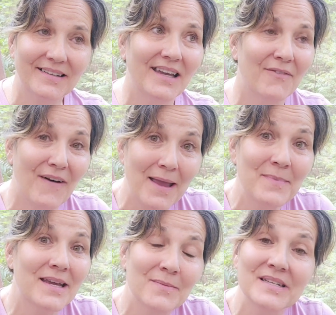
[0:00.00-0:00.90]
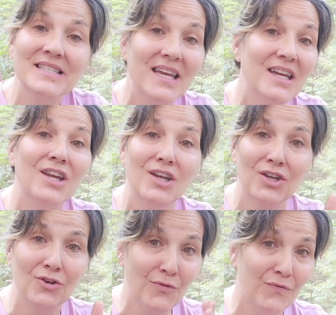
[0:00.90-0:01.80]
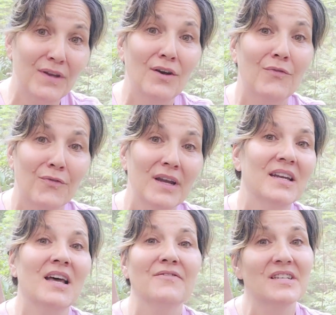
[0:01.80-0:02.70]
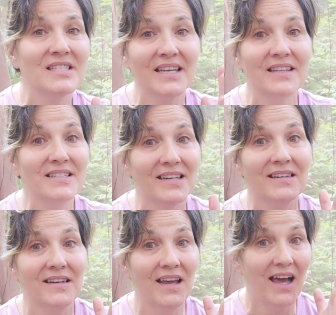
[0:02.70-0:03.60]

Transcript: if I make a mistake, you feel free enough to say, listen,